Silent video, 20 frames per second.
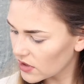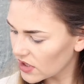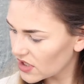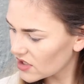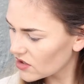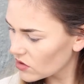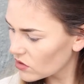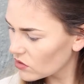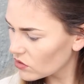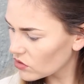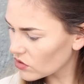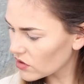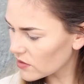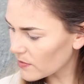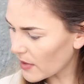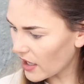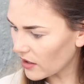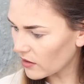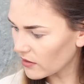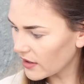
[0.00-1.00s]
It's the Neutrals
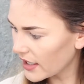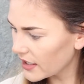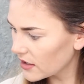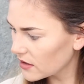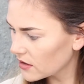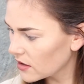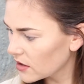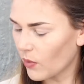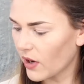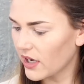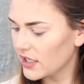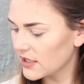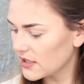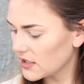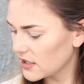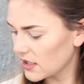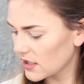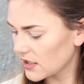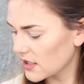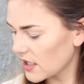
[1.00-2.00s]
palette, right? Why
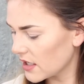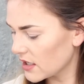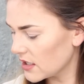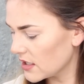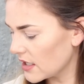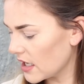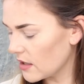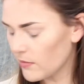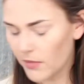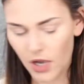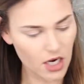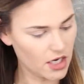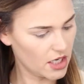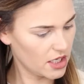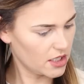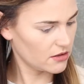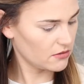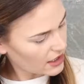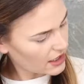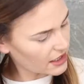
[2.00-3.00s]
doesn't it say the name on
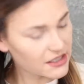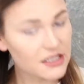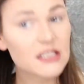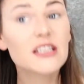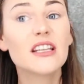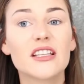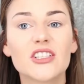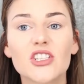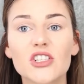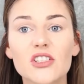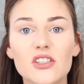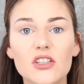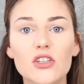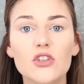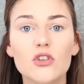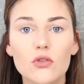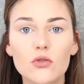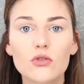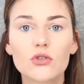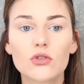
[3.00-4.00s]
it? Isn't it just the
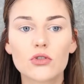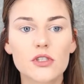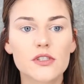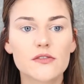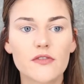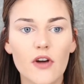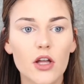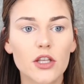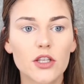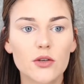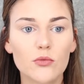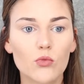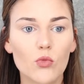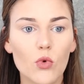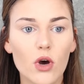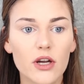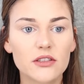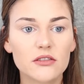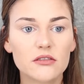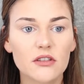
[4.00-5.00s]
Neutrals Volume
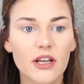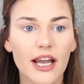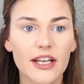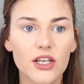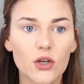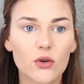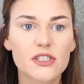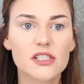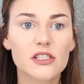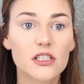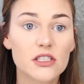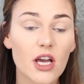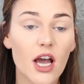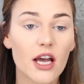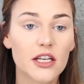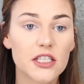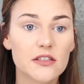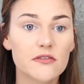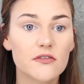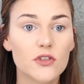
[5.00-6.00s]
1? I know it's the
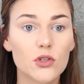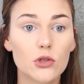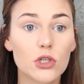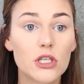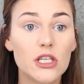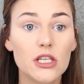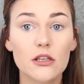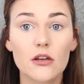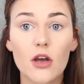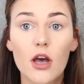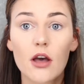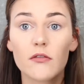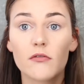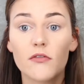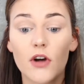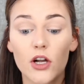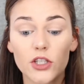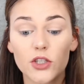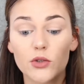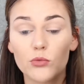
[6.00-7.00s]
Tati Beauty
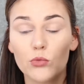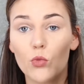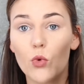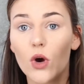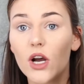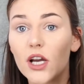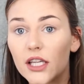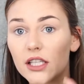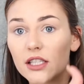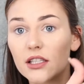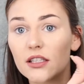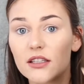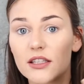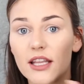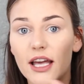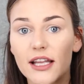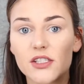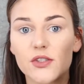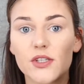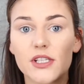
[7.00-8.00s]
Volume 1.
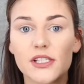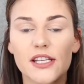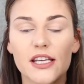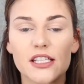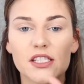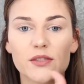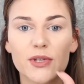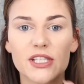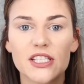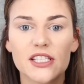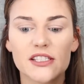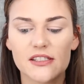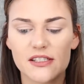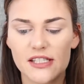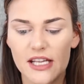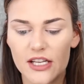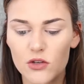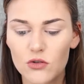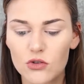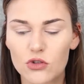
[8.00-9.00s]
That's what it says, but it doesn't
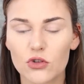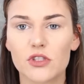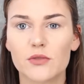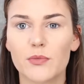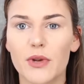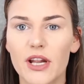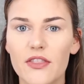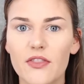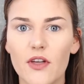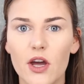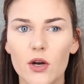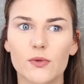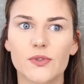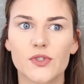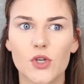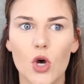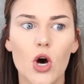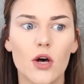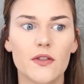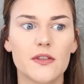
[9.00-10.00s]
say Neutrals. But I thought it
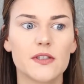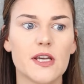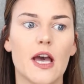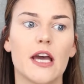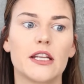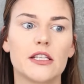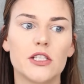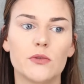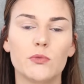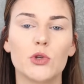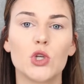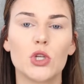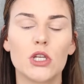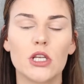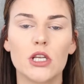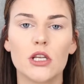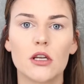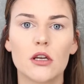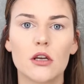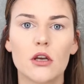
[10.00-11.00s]
was called the Tati
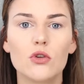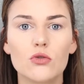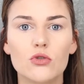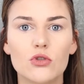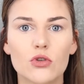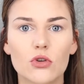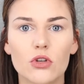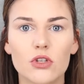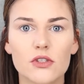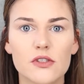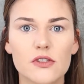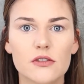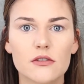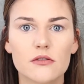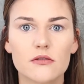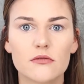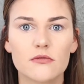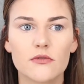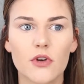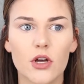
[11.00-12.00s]
Beauty Neutrals
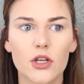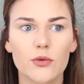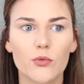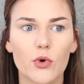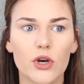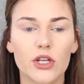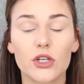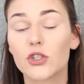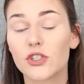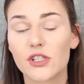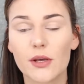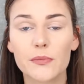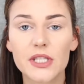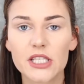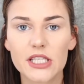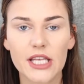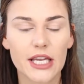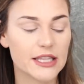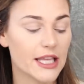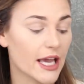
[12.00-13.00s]
Volume 1 or
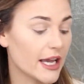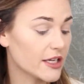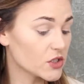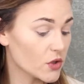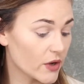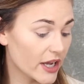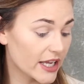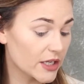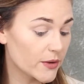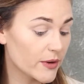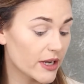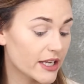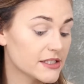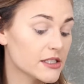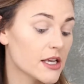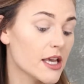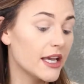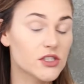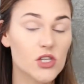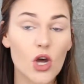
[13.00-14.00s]
something like that. So
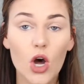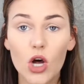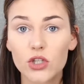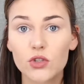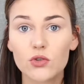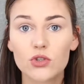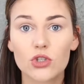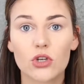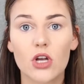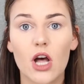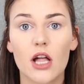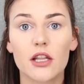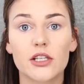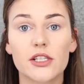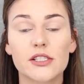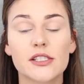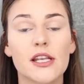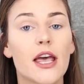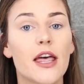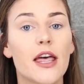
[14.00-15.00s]
anyways, it's all neutral colors.